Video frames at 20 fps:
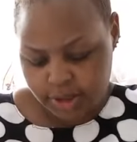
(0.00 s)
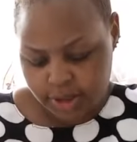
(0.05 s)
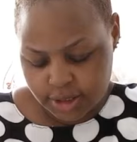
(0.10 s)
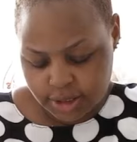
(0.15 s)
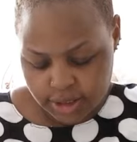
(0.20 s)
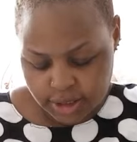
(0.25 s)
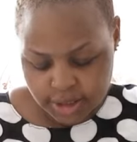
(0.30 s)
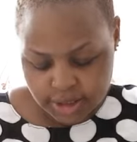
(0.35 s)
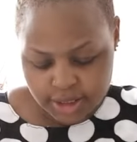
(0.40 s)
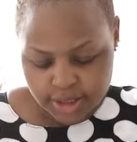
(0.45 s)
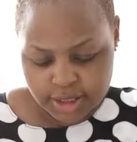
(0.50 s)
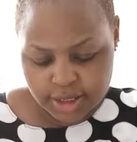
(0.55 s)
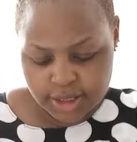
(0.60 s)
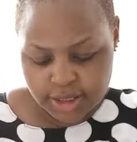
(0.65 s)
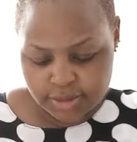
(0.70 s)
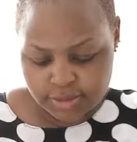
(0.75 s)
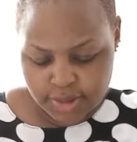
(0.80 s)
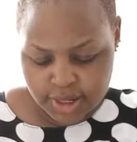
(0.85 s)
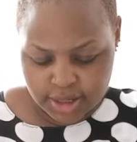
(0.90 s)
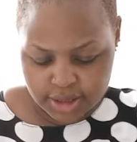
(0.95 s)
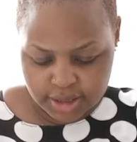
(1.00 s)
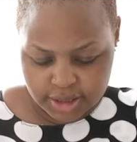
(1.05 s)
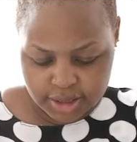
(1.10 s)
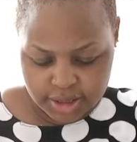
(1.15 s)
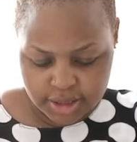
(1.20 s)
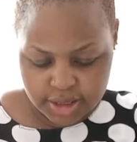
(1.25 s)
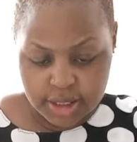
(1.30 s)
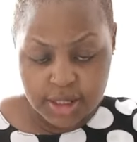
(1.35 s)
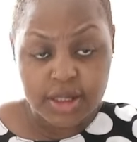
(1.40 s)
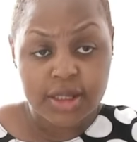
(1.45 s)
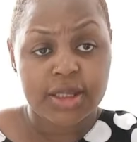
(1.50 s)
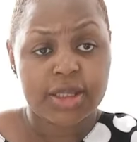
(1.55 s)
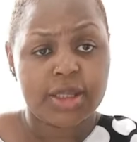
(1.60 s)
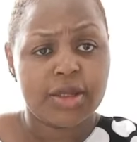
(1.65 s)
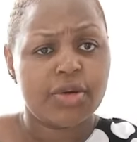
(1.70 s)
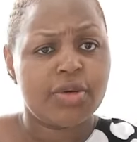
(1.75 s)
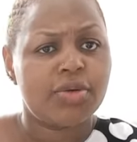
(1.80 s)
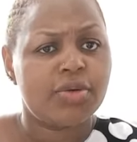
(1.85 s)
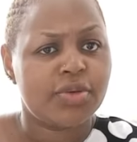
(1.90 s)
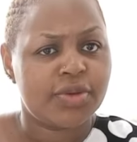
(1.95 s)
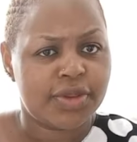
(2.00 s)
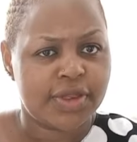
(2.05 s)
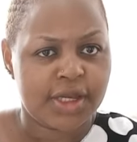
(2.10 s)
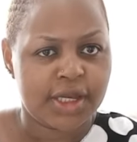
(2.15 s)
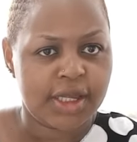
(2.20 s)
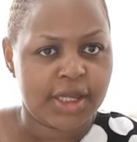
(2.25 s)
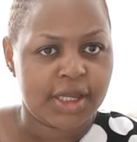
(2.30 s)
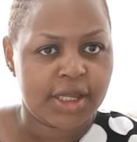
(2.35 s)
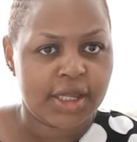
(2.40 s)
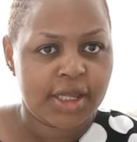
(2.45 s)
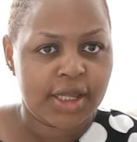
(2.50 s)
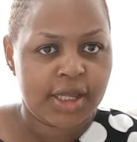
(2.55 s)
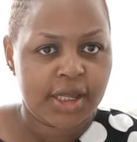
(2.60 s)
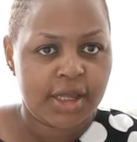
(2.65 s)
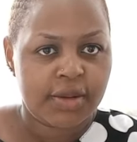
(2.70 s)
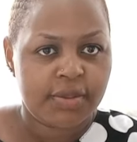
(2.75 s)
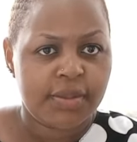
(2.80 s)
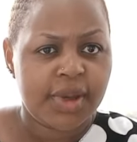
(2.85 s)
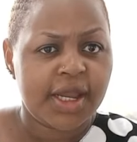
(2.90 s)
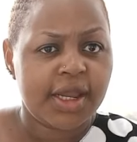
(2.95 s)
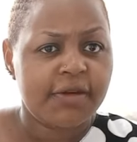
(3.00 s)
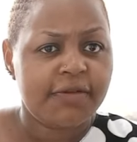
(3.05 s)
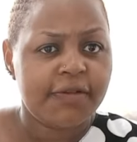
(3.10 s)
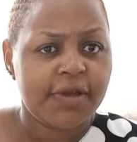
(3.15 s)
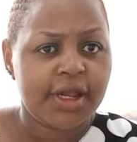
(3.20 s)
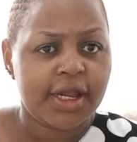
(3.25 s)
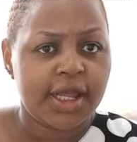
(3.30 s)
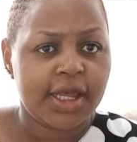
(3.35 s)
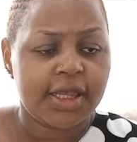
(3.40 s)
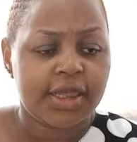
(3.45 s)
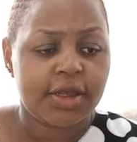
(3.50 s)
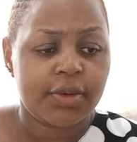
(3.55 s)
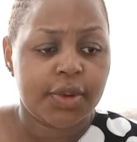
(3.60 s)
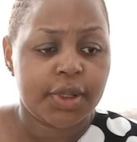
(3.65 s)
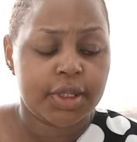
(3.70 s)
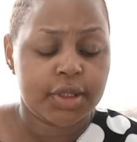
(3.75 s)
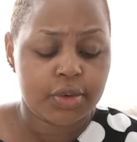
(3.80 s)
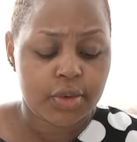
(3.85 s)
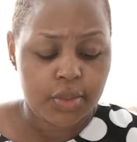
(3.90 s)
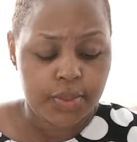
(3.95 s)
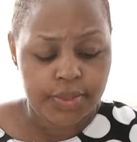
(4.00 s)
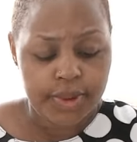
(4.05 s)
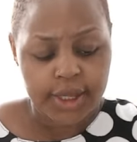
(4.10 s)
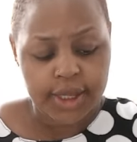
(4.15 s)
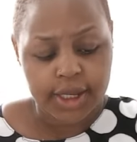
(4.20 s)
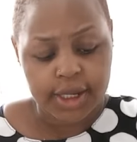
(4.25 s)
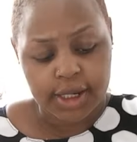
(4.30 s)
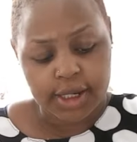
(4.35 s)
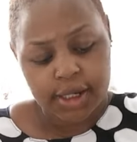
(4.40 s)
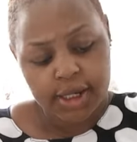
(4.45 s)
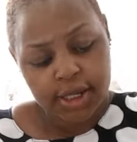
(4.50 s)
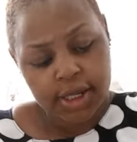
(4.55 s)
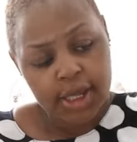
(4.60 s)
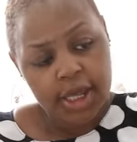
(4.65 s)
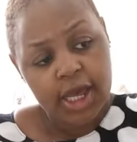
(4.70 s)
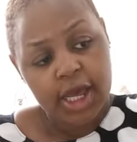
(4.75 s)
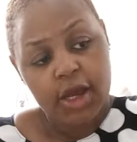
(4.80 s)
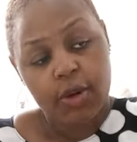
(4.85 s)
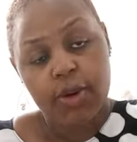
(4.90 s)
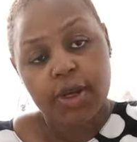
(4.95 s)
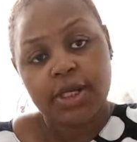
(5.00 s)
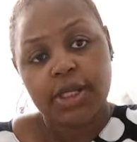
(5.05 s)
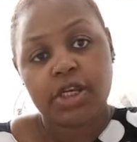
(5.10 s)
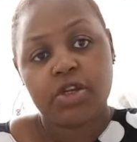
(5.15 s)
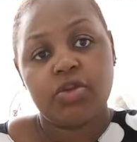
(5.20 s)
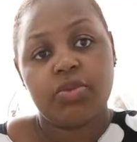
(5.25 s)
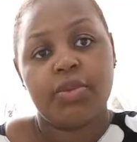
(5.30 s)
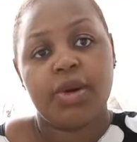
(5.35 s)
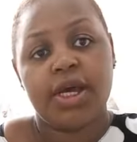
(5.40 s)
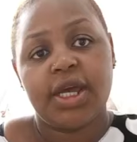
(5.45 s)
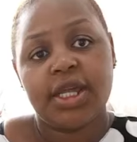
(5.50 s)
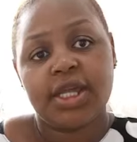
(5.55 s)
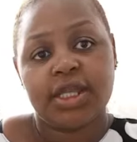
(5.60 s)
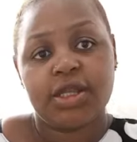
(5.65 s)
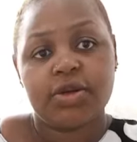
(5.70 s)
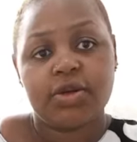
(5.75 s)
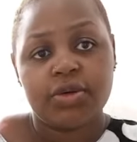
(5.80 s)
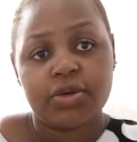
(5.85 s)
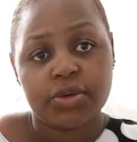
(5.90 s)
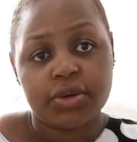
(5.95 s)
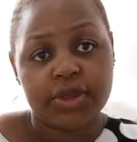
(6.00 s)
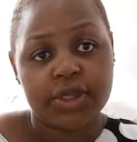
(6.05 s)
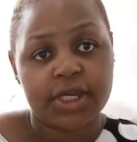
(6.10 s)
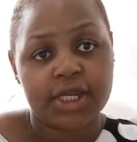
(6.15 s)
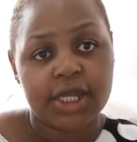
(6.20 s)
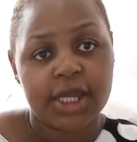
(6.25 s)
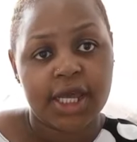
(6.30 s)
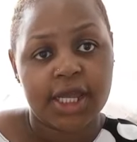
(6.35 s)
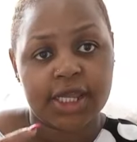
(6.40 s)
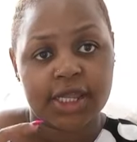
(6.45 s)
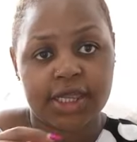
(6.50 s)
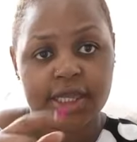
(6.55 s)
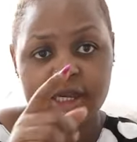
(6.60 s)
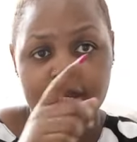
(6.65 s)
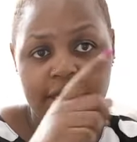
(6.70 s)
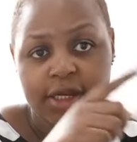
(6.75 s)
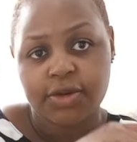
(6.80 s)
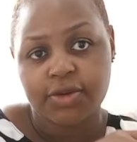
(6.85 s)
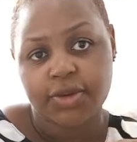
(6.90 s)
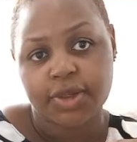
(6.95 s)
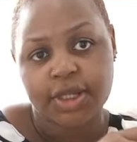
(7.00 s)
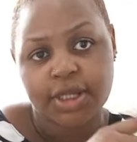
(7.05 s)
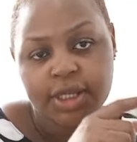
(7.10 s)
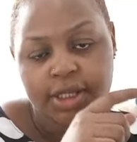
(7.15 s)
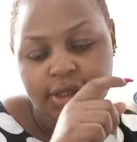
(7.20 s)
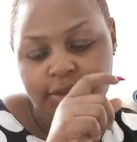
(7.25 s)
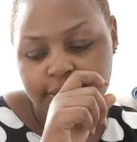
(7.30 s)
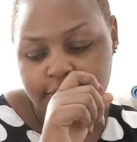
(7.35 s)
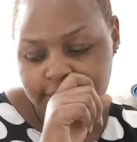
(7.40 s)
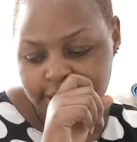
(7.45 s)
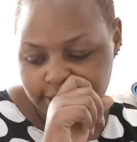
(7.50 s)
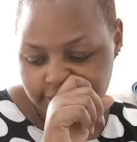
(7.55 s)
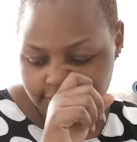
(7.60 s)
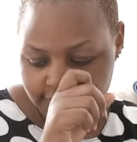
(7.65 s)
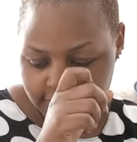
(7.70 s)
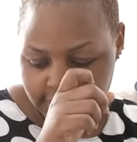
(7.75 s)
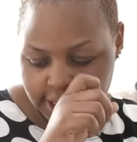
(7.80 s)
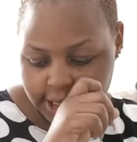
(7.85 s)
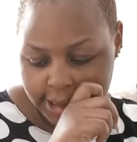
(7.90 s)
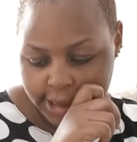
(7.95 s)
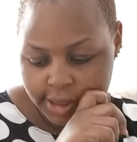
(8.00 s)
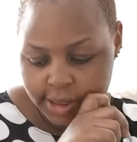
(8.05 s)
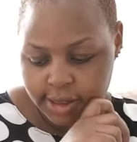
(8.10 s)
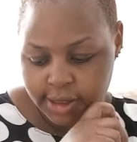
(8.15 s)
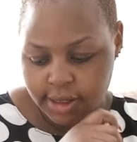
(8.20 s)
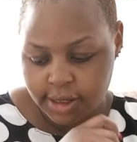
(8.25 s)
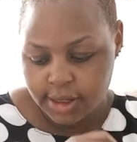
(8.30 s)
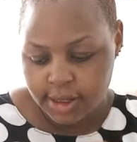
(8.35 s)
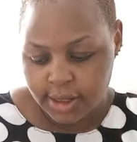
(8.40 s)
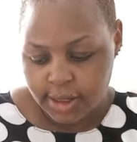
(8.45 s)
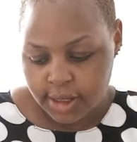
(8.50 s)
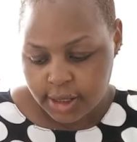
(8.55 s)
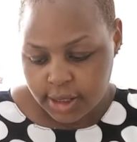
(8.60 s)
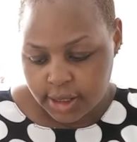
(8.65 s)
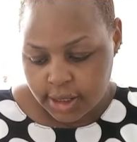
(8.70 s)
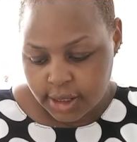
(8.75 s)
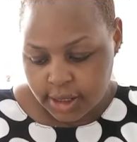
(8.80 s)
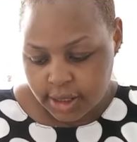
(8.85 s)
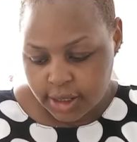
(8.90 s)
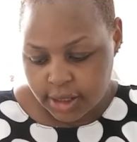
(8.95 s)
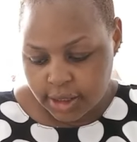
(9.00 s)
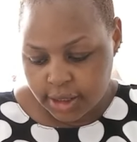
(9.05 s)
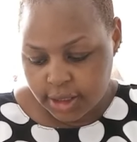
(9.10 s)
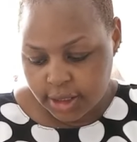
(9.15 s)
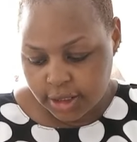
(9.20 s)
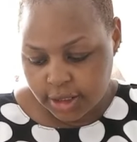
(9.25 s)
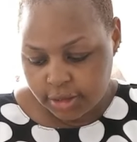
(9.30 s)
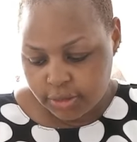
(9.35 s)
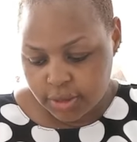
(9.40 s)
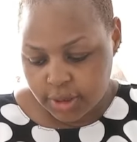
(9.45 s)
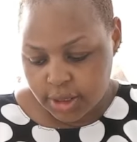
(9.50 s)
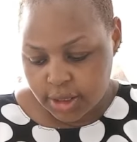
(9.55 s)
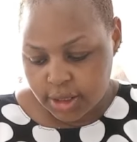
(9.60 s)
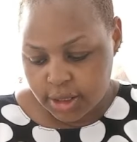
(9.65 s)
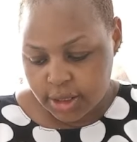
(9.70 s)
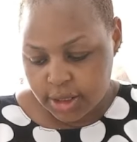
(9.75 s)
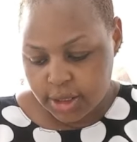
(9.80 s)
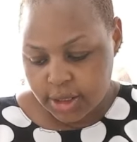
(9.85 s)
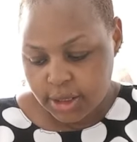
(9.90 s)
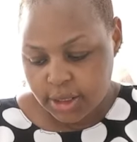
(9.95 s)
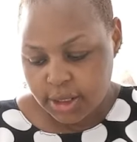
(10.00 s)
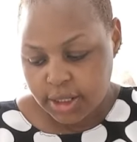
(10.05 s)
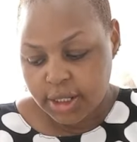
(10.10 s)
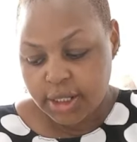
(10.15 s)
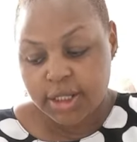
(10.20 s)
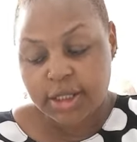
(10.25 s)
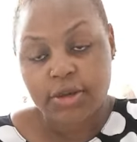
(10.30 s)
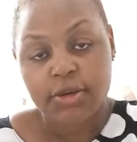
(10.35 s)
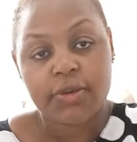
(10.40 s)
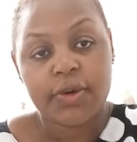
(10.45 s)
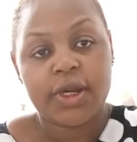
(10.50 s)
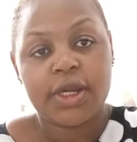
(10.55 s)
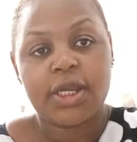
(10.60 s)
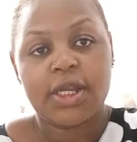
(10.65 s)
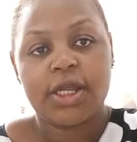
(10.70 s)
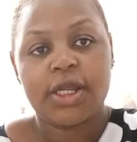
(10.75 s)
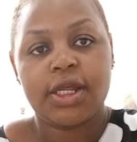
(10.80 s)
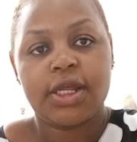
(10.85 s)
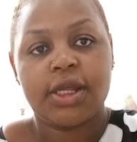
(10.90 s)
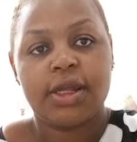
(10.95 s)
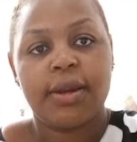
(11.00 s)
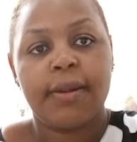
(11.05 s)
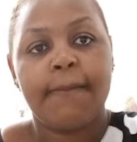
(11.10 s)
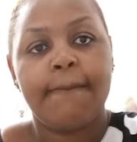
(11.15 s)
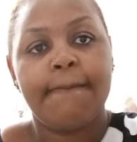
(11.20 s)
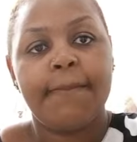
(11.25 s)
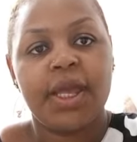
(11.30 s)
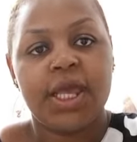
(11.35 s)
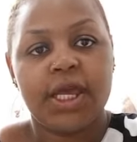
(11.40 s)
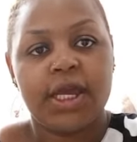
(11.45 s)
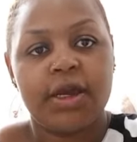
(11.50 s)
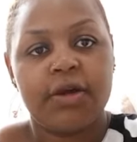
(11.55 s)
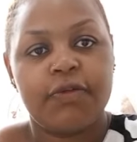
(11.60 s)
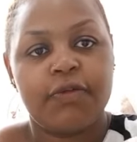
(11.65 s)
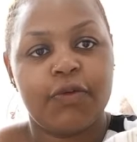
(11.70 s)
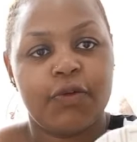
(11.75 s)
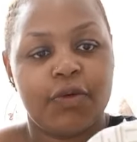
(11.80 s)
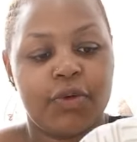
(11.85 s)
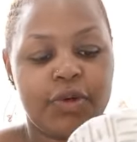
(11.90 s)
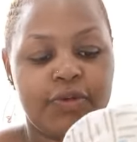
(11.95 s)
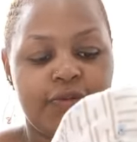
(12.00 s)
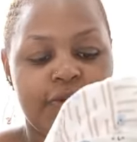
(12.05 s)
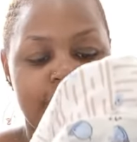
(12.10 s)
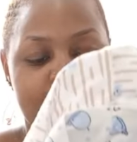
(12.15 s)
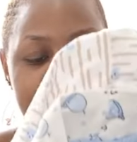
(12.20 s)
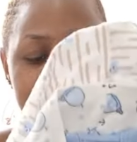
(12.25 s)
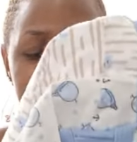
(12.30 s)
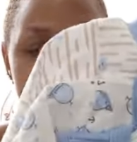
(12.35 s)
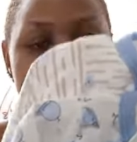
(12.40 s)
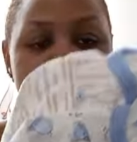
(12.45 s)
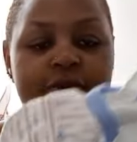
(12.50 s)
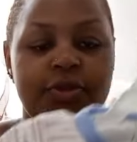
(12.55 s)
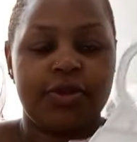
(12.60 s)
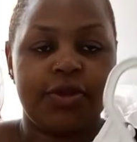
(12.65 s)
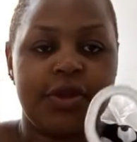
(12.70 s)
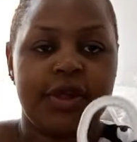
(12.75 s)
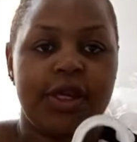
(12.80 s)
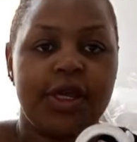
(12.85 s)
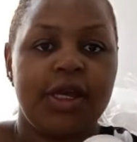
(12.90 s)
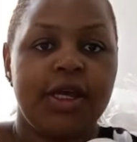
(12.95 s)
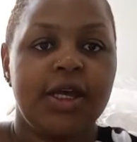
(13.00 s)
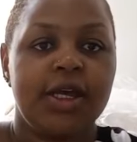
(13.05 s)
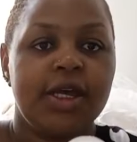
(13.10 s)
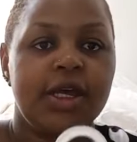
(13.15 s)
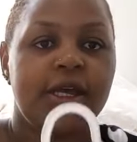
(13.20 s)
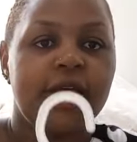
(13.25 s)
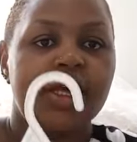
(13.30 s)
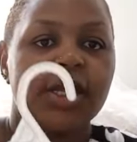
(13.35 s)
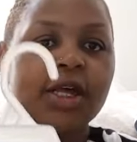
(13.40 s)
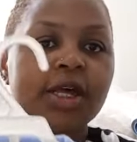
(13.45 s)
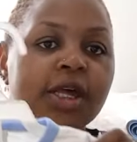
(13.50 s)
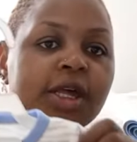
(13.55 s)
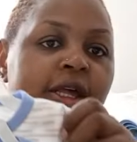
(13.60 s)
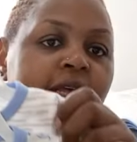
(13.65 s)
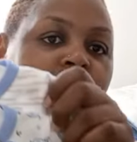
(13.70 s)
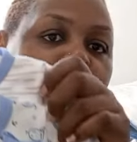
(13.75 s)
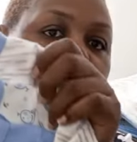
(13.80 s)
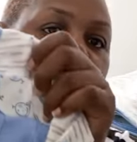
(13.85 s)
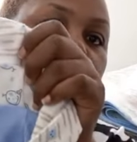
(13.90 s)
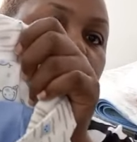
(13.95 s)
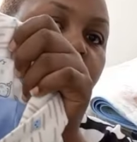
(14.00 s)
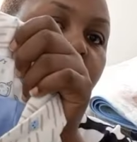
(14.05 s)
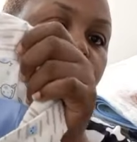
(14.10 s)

written six months, zero to three. But I feel like they were so big. I wanted to buy zero to three and three to six, but I felt like this one is already big for even zero to three. Yeah,